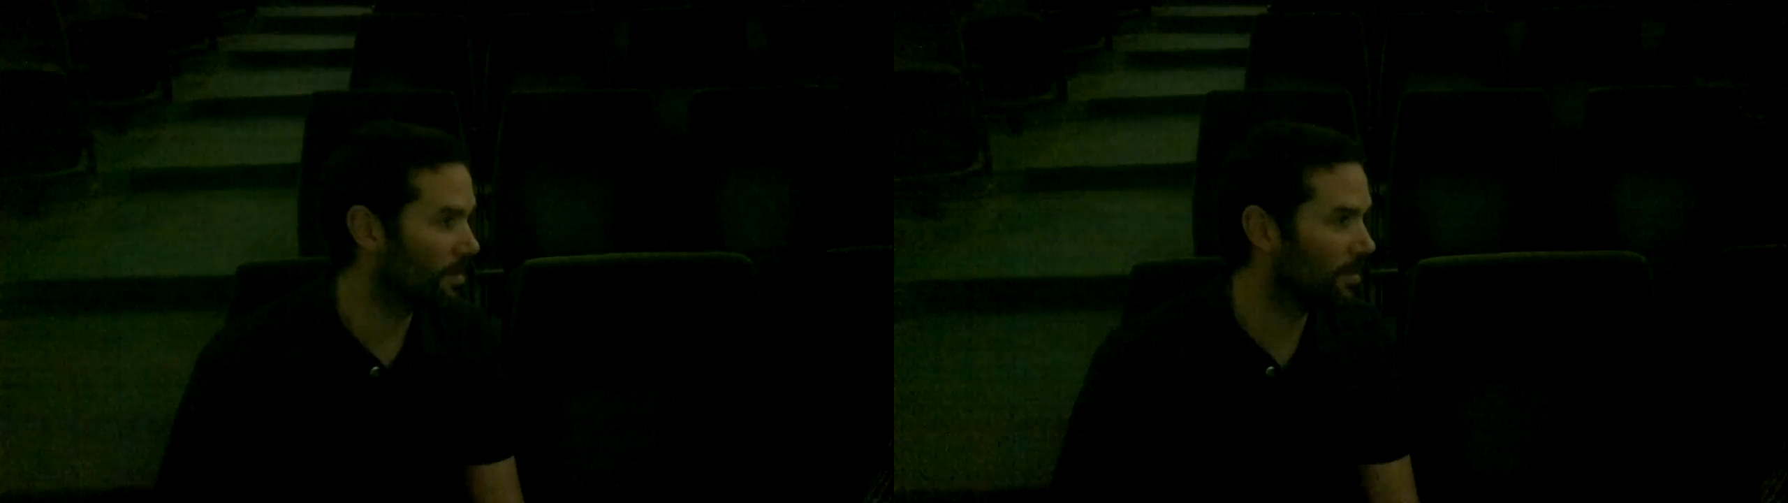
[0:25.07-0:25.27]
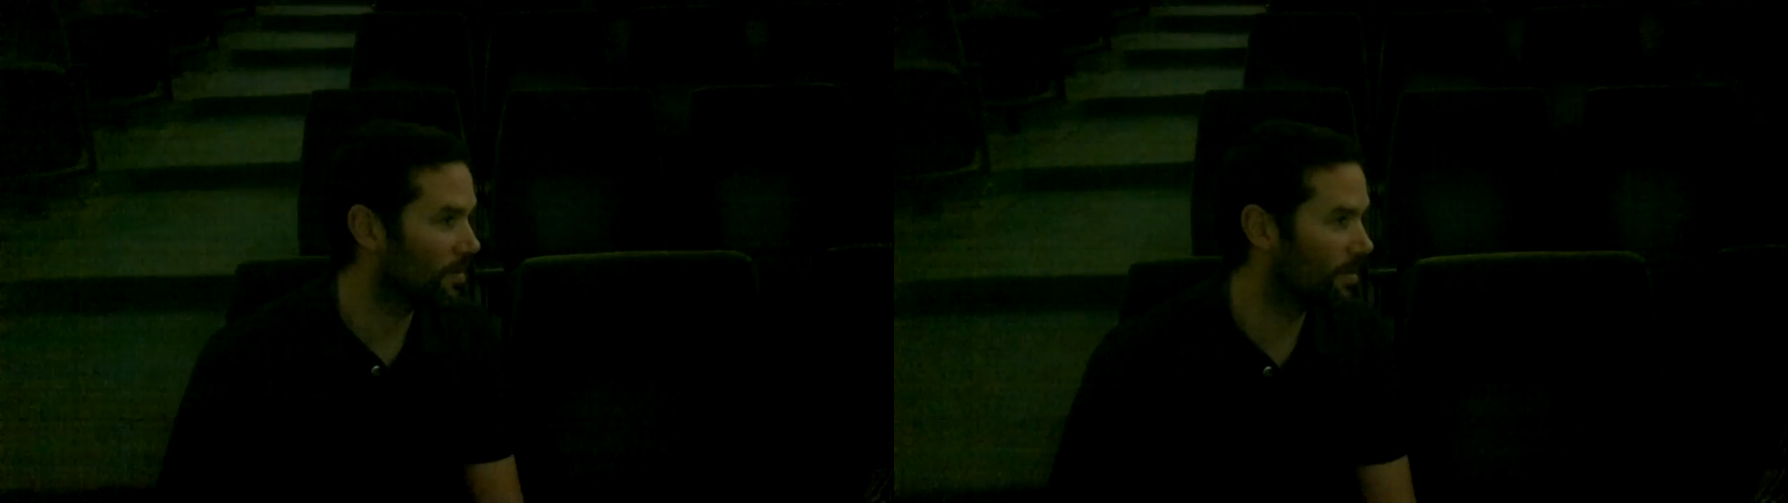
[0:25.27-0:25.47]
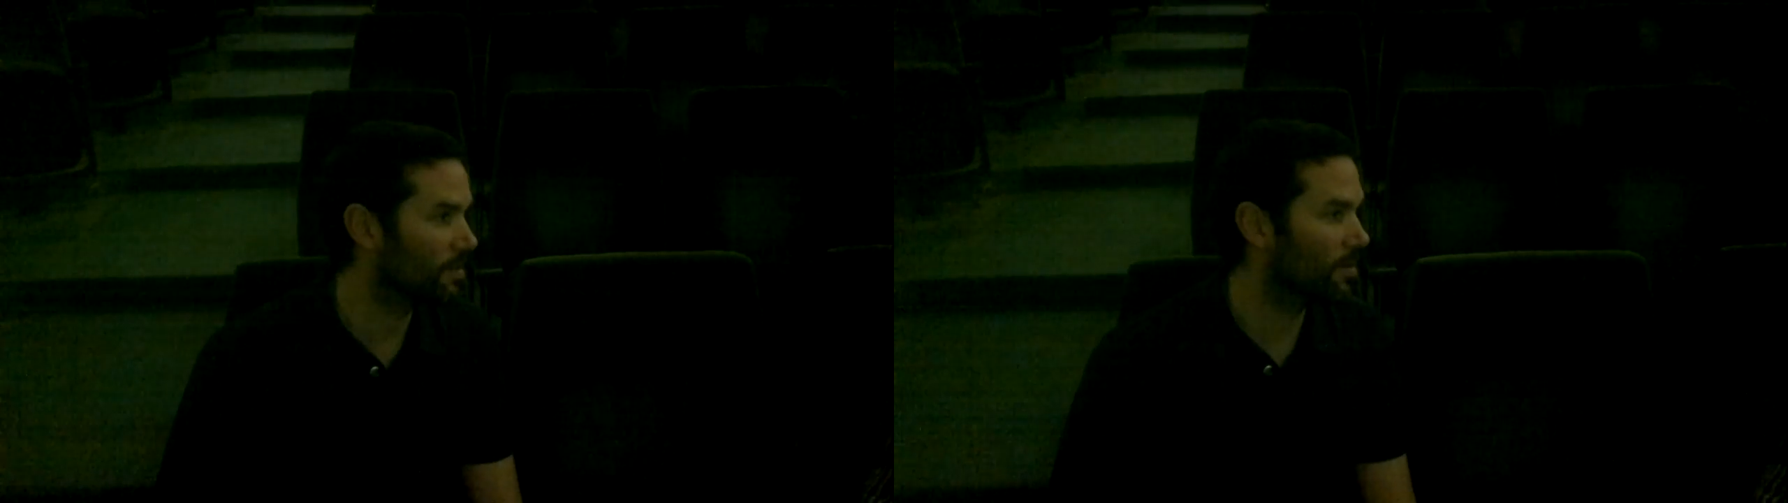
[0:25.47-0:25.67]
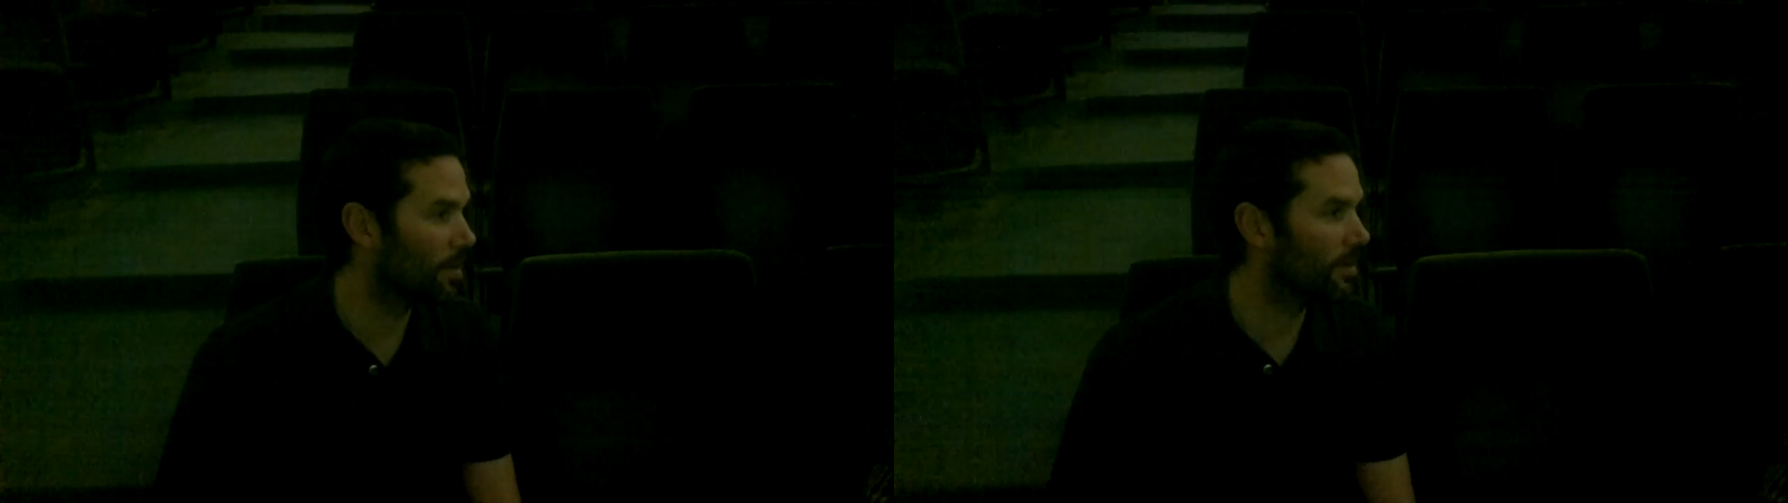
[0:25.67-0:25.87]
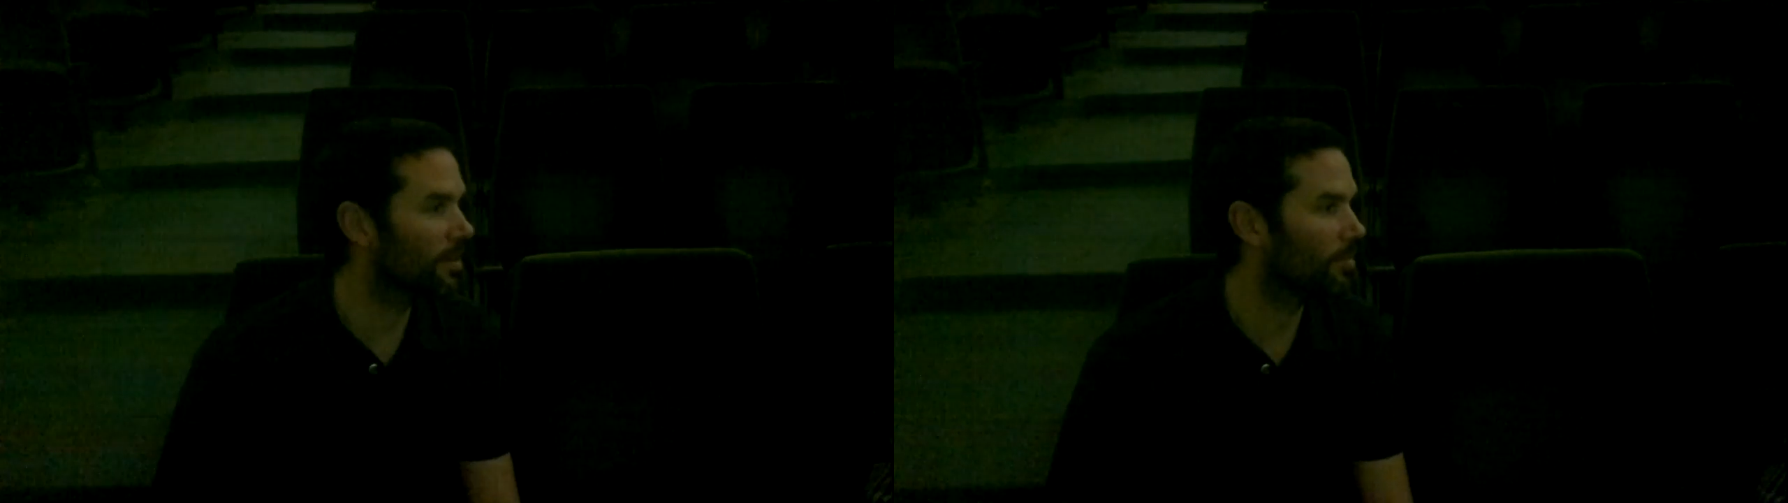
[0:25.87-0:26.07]
there has to be
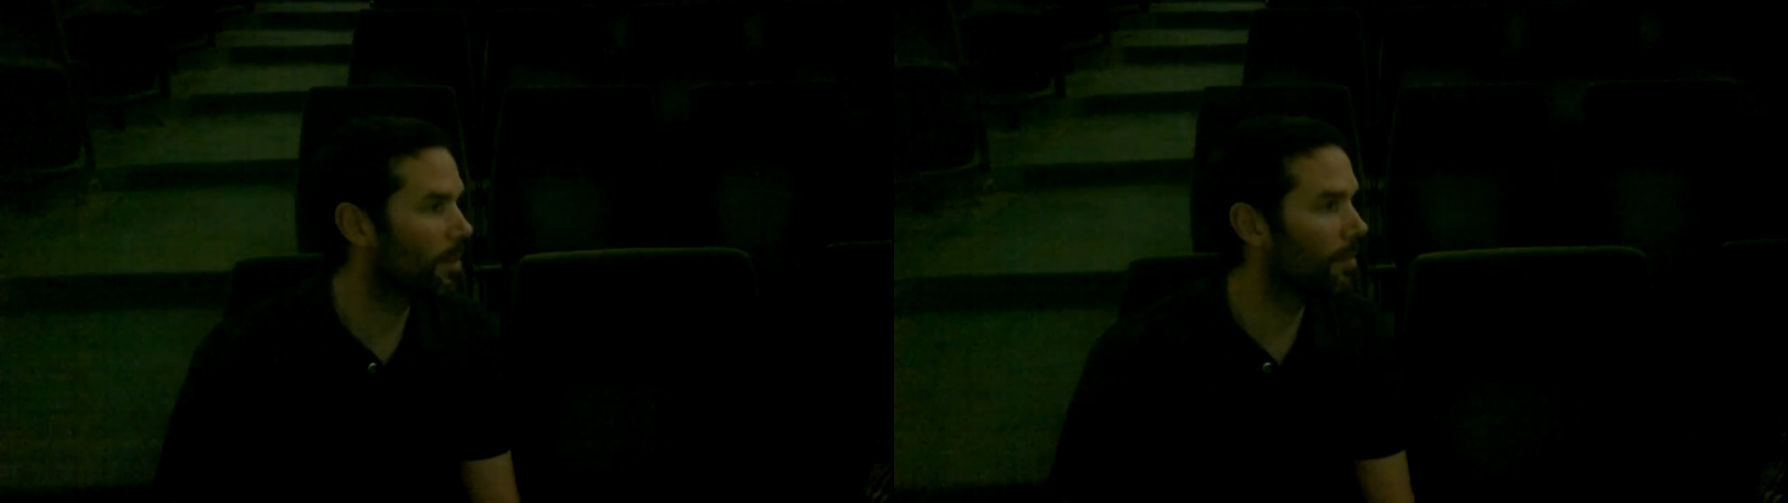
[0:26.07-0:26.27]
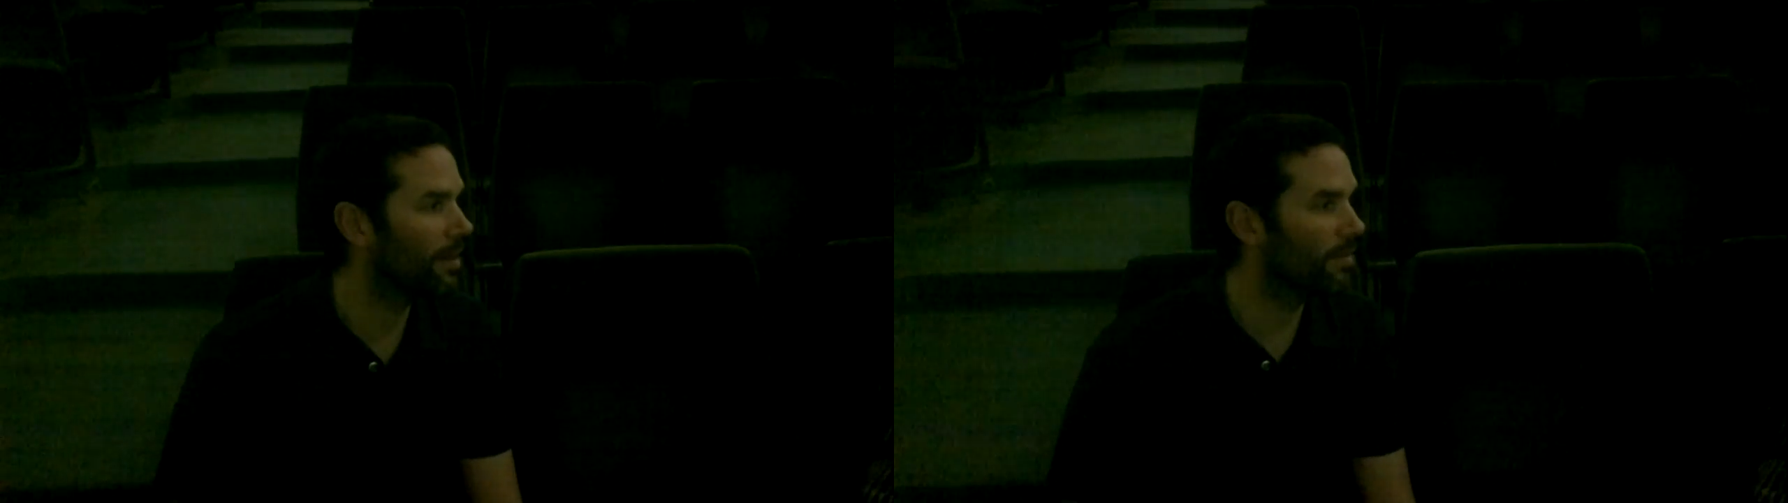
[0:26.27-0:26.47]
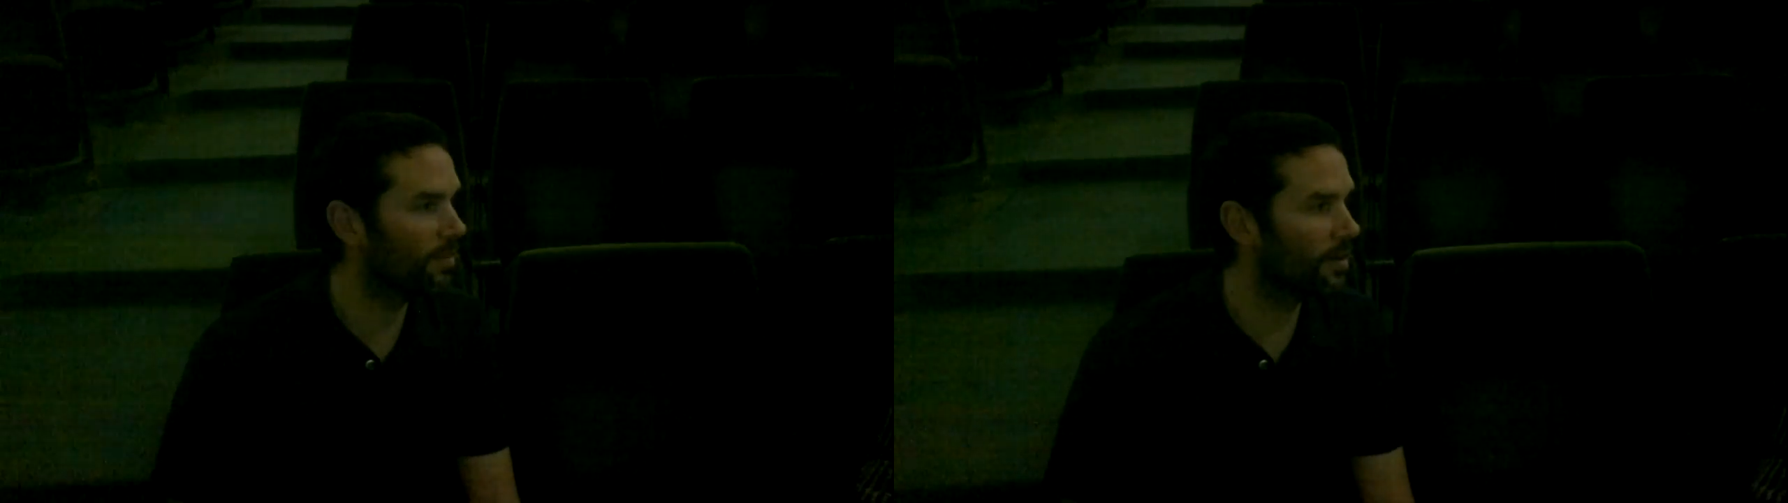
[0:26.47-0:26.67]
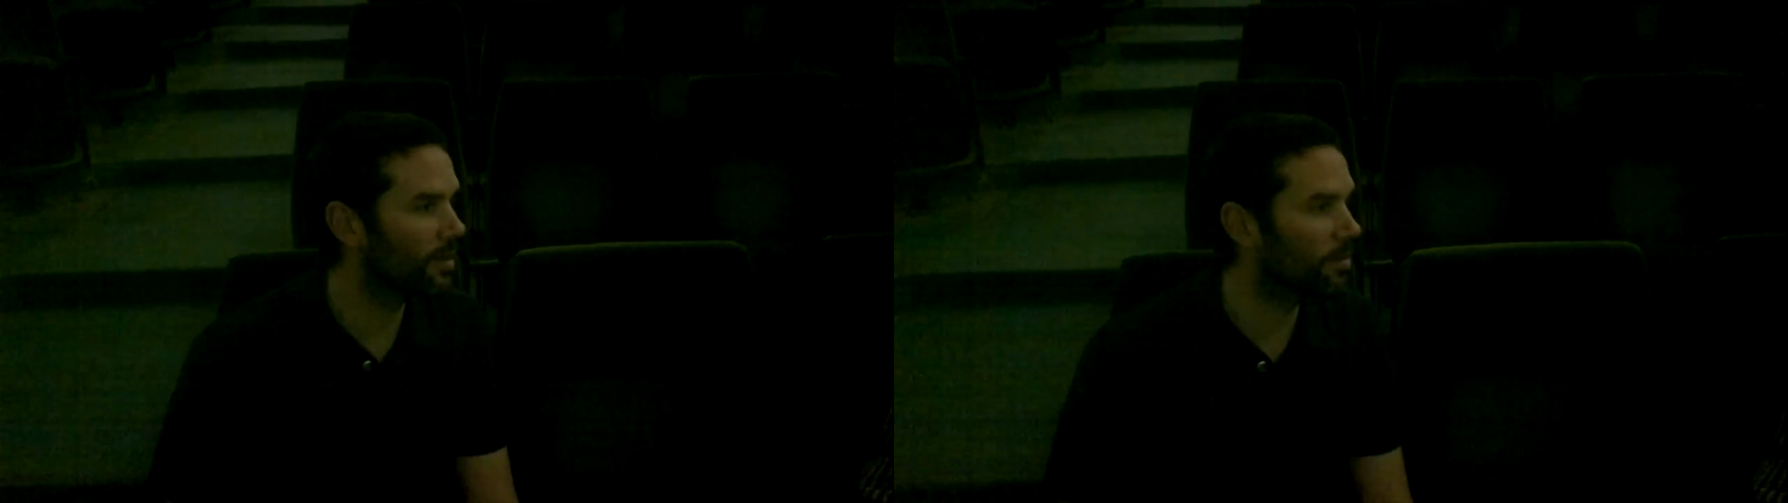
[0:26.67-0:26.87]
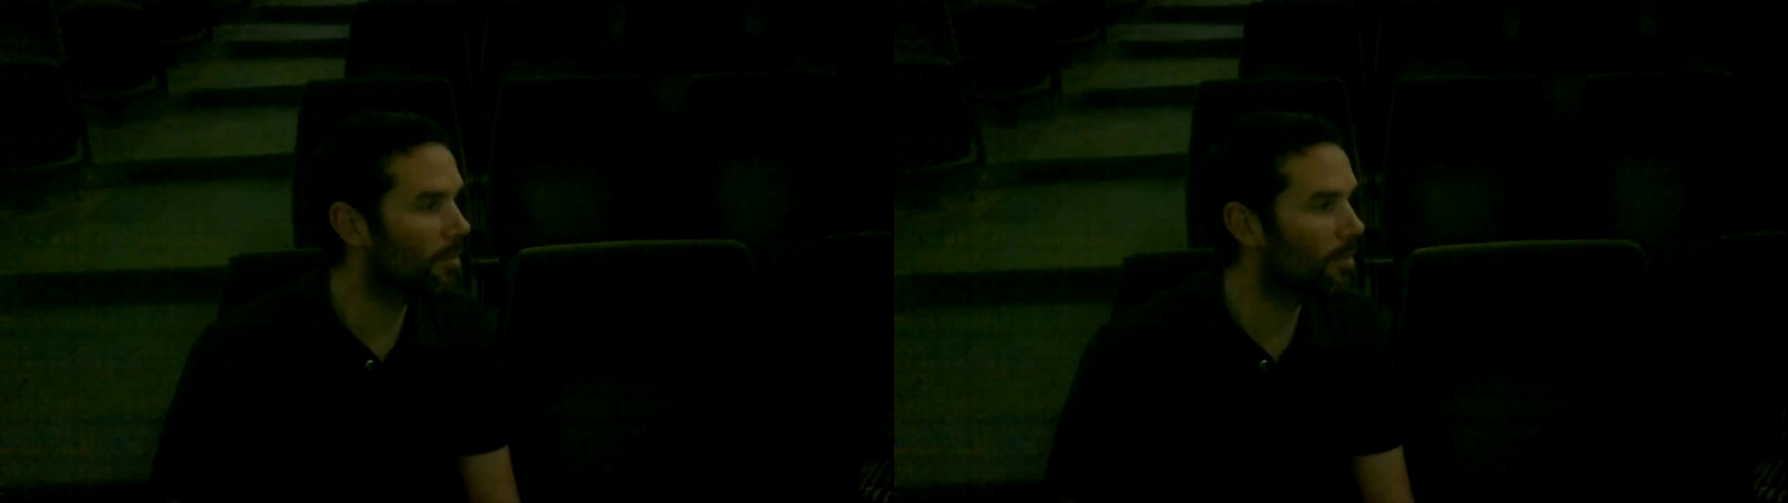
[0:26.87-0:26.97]
a little bit about defining